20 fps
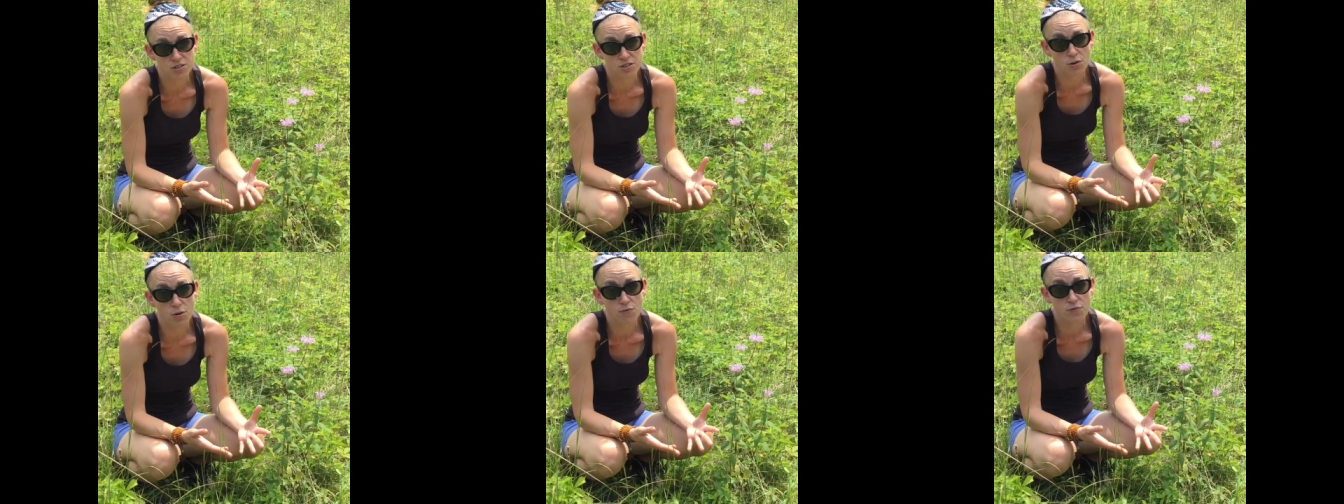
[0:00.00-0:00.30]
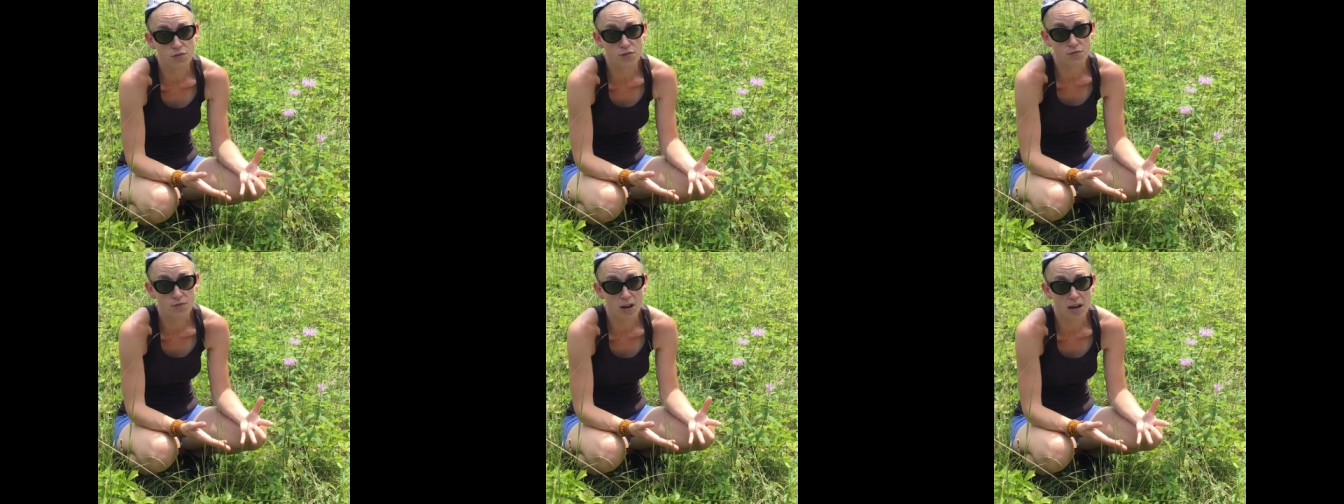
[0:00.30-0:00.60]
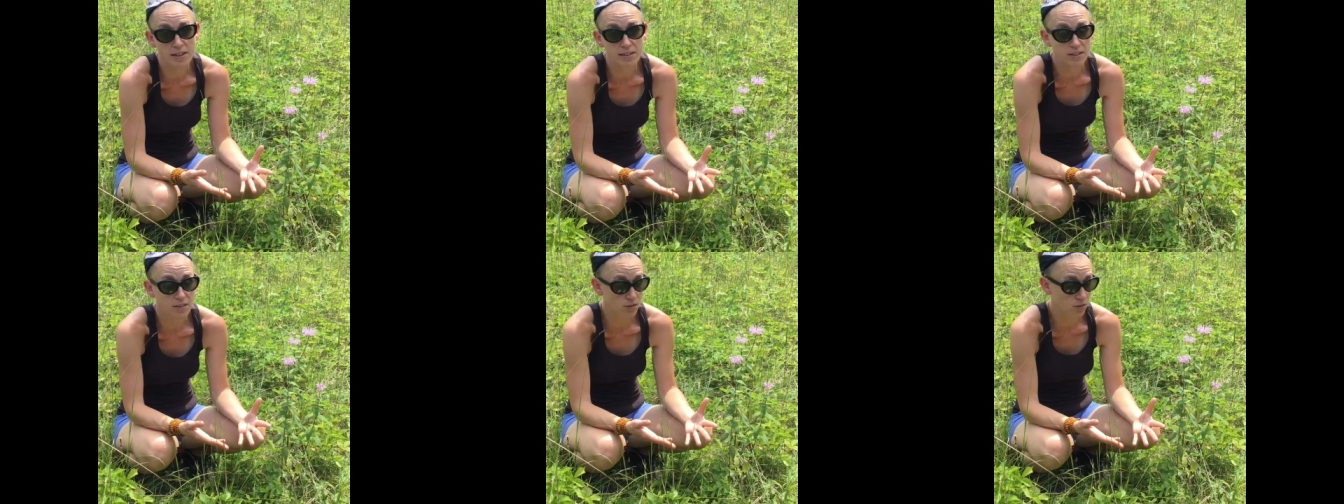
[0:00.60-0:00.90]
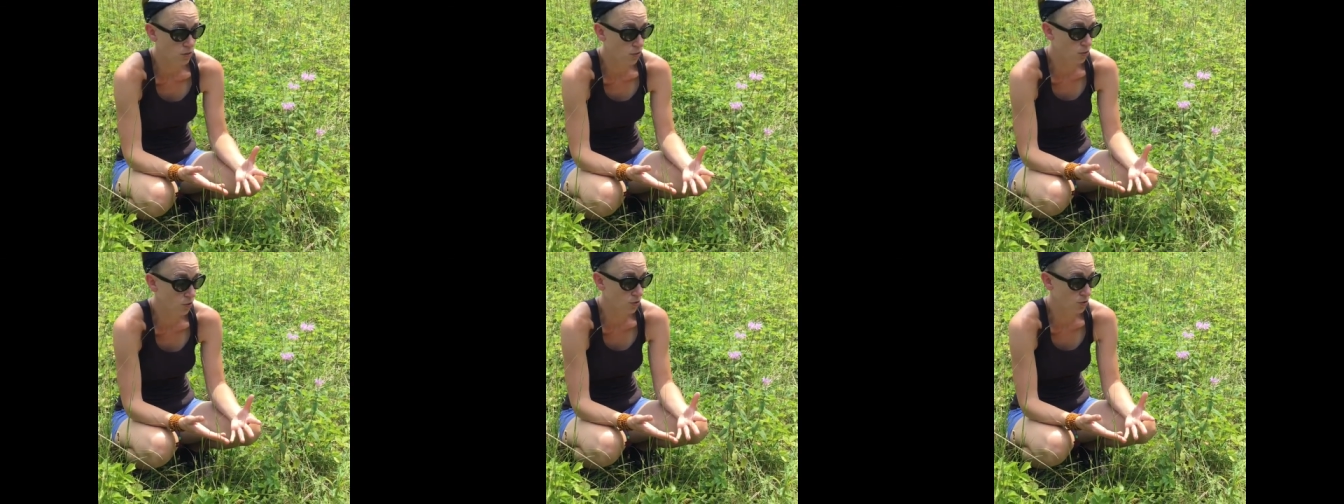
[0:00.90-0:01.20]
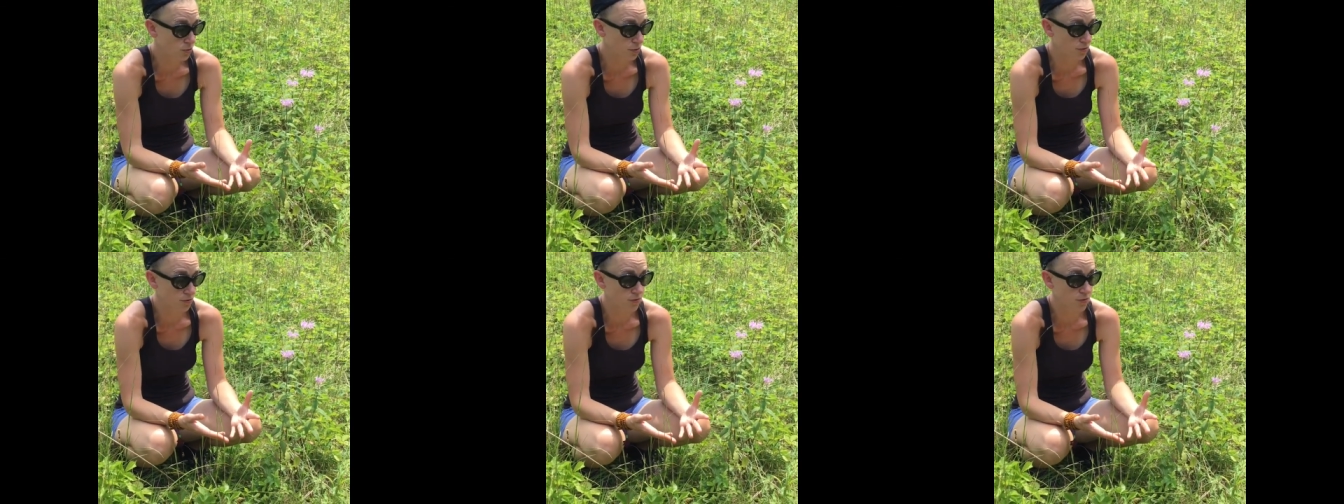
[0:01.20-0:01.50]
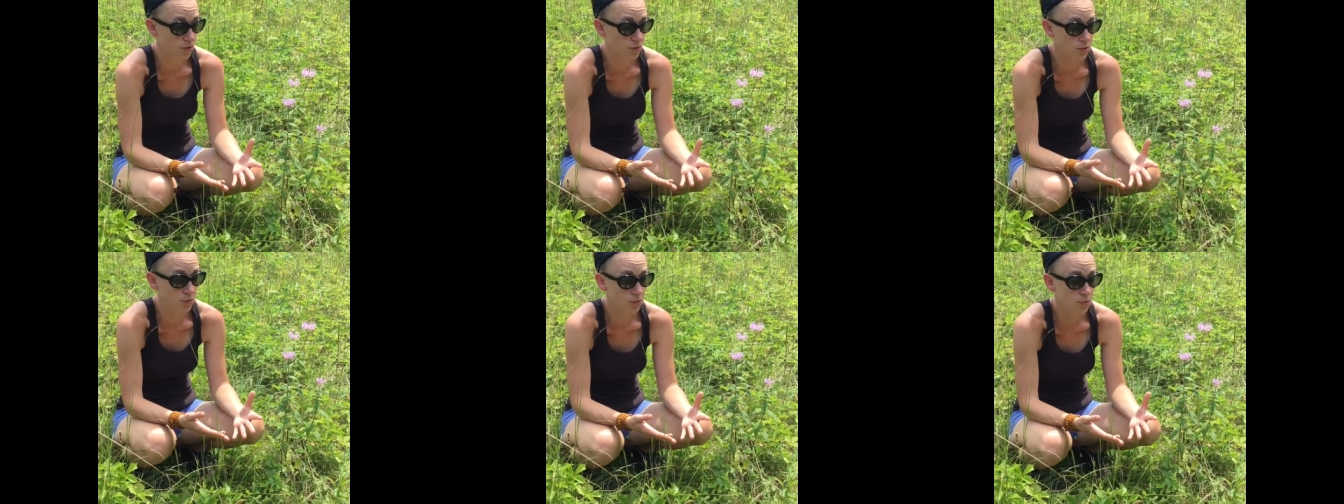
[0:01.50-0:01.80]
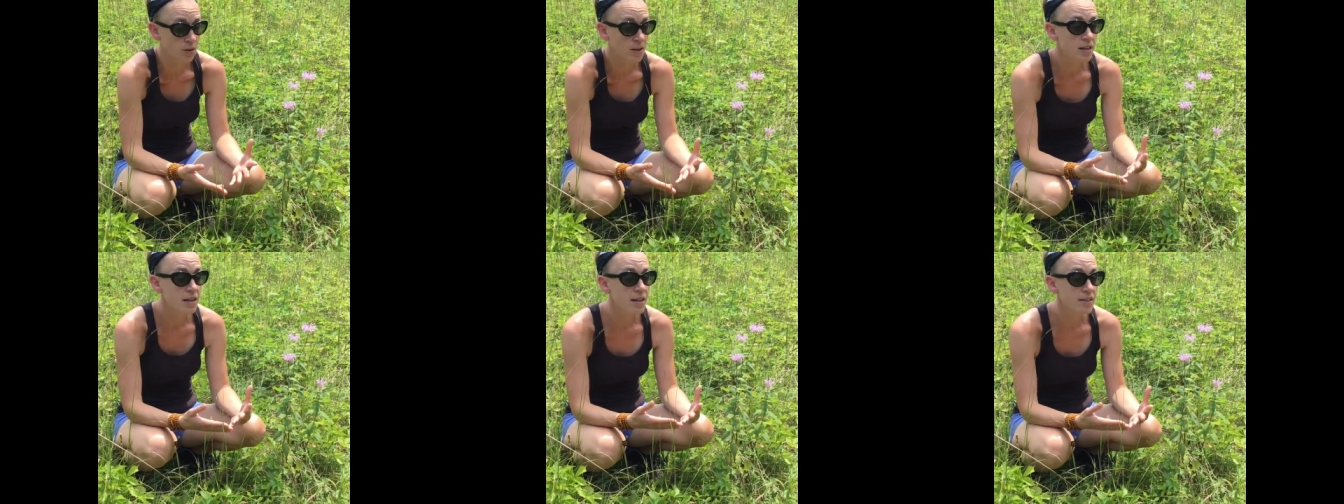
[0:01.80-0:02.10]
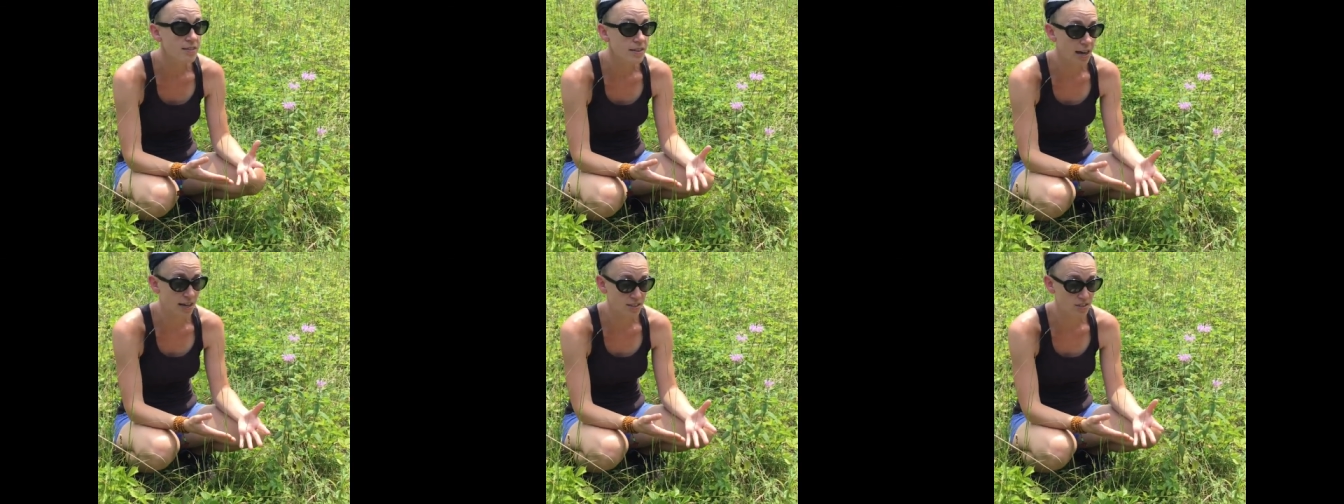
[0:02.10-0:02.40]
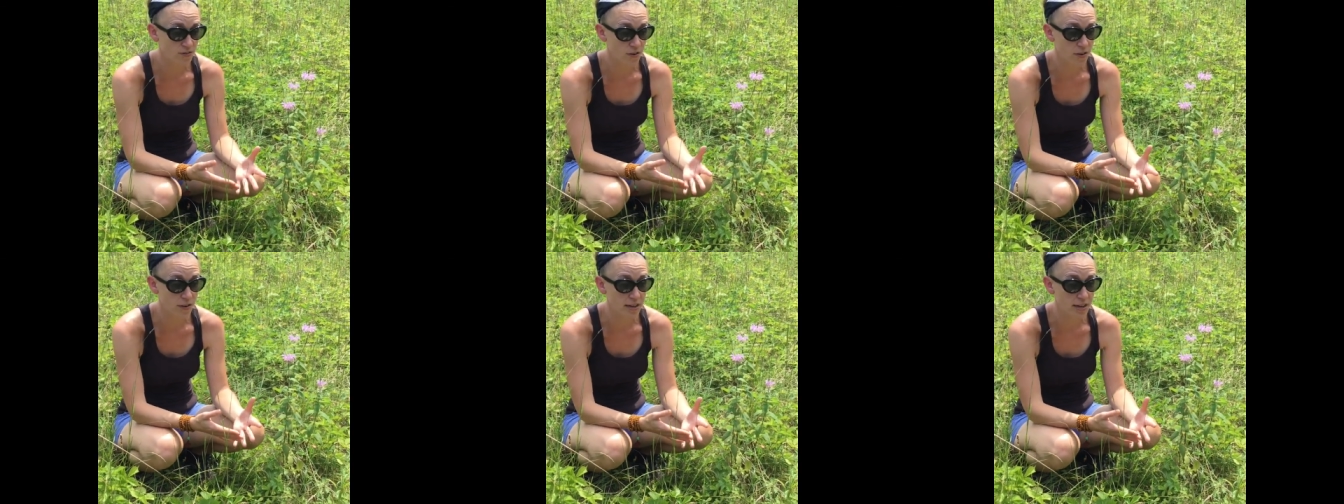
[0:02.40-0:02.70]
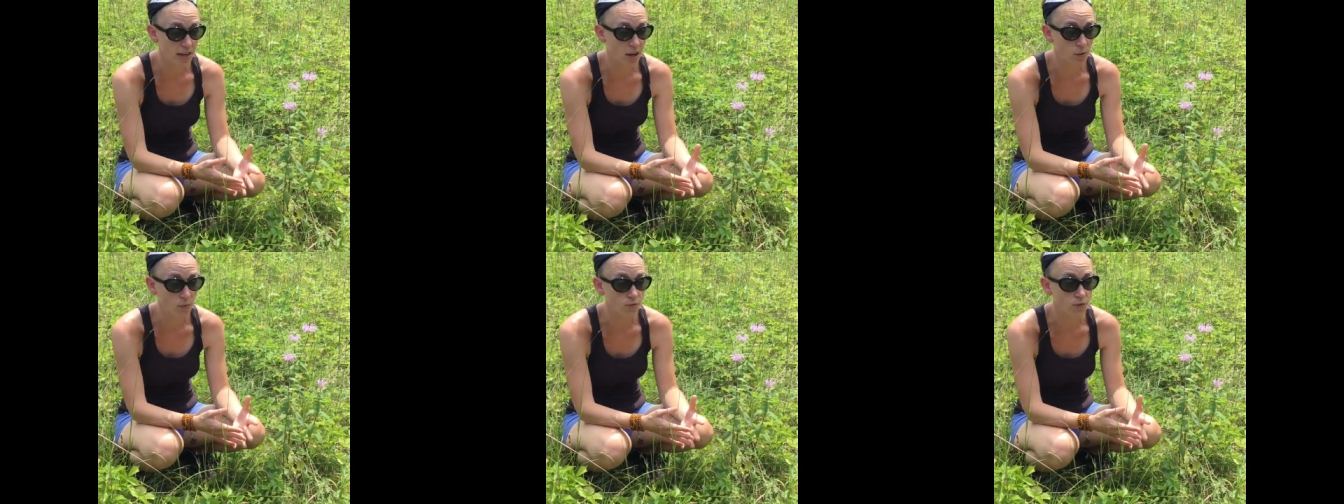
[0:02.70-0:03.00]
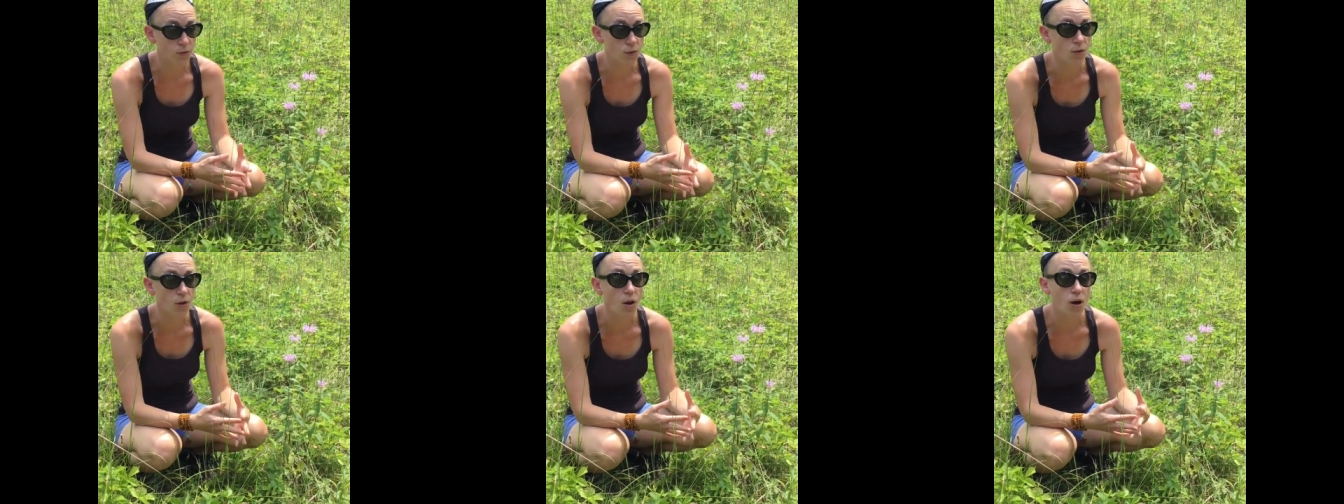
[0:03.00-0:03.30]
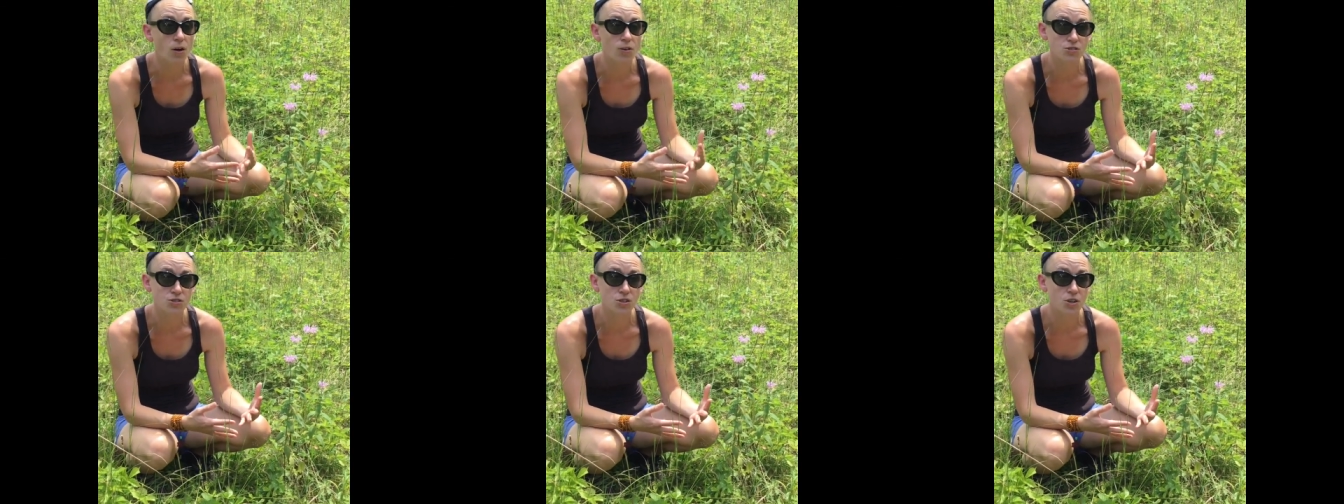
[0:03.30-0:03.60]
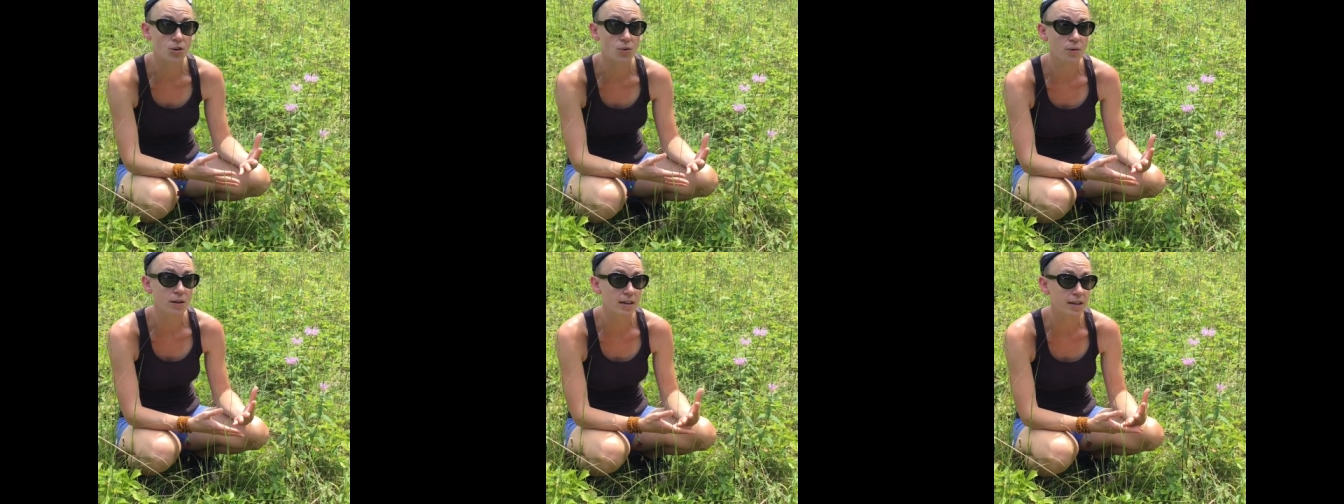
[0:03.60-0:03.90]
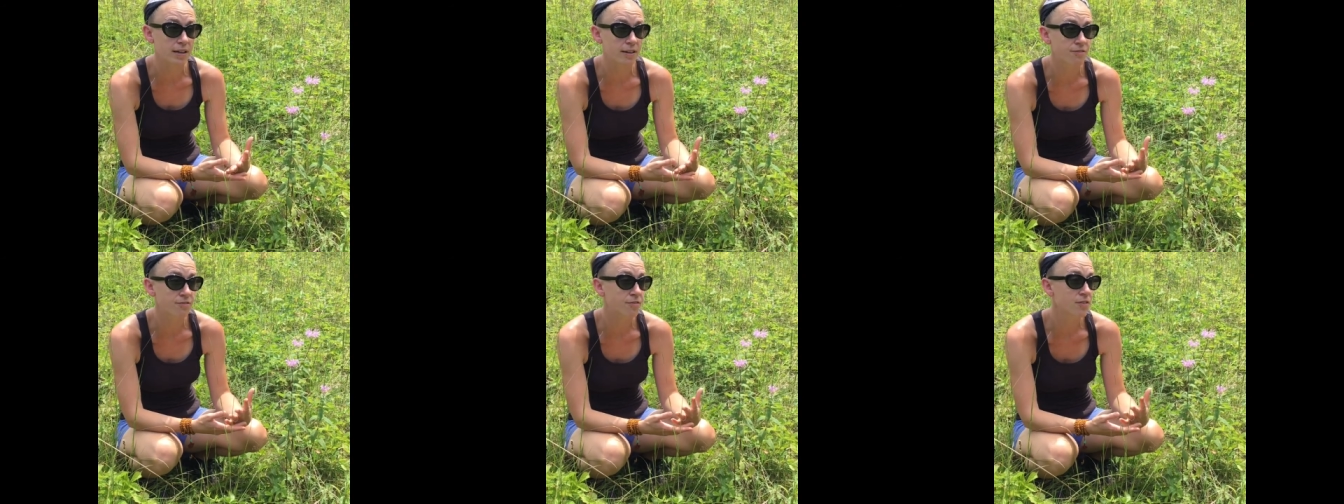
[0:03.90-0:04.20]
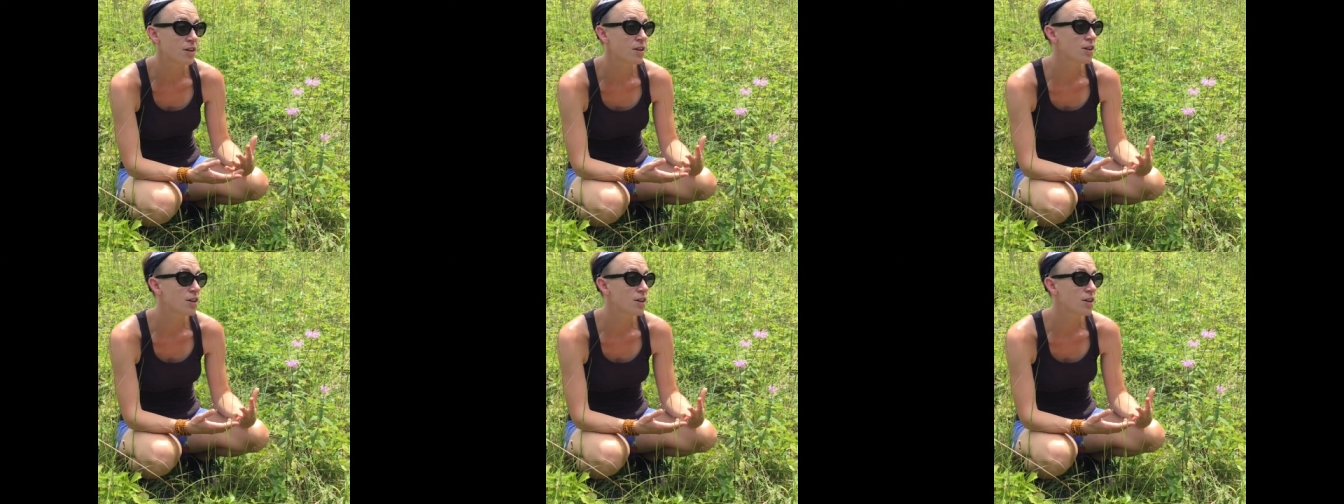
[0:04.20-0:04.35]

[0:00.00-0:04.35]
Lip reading: So if you're fighting a cold or a flu, that's very helpful. Also, if